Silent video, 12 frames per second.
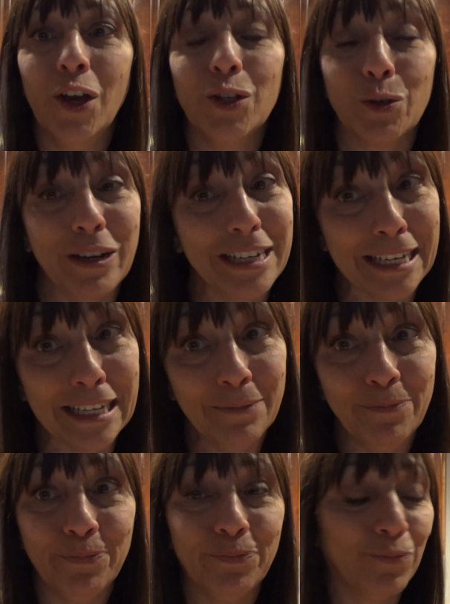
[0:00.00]
So I did.
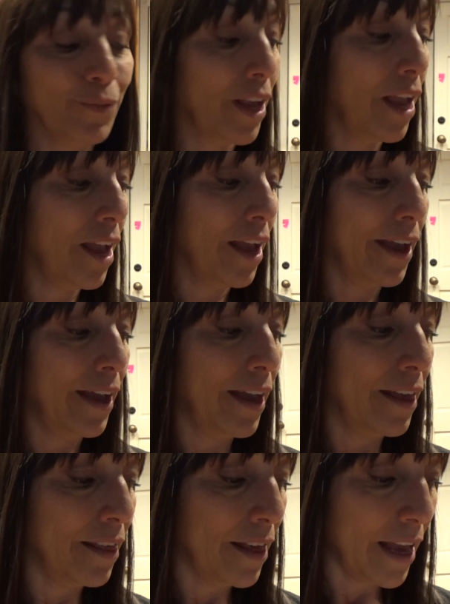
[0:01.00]

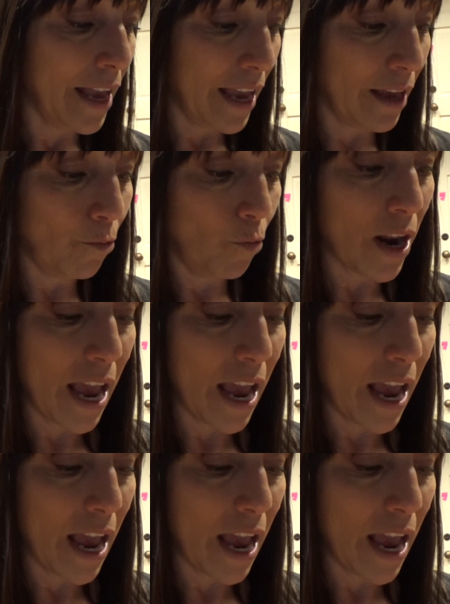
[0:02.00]
And what